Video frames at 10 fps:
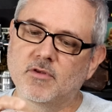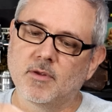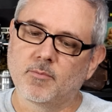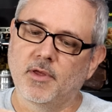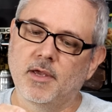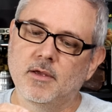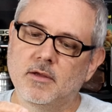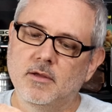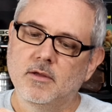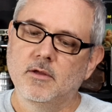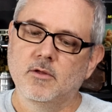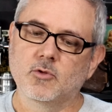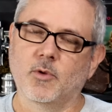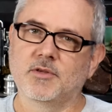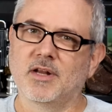You simply
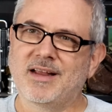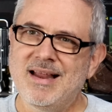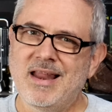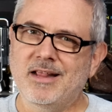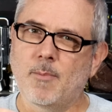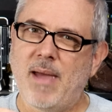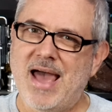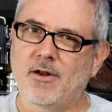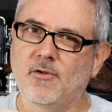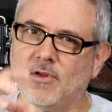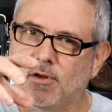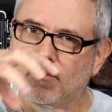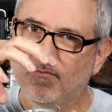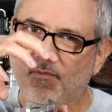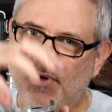twist it, kind of like the
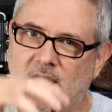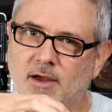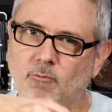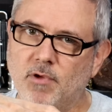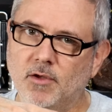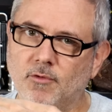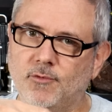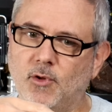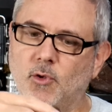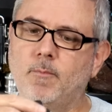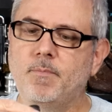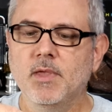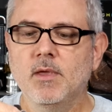Paterson tank reels do.